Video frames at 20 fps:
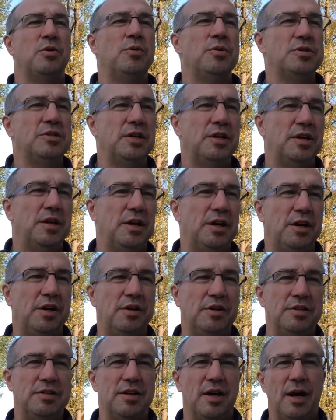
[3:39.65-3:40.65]
always a
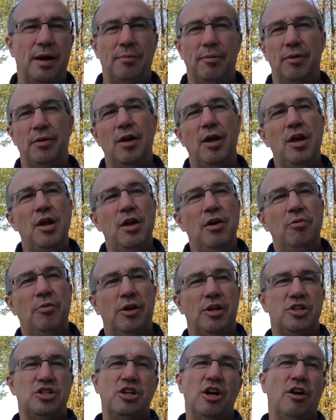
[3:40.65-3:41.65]
good time. And we
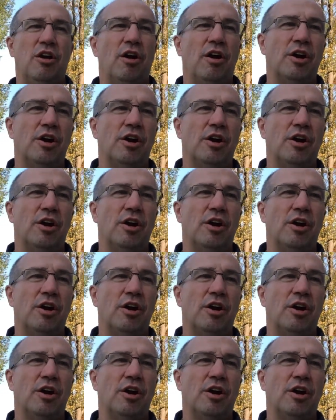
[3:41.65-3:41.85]
can share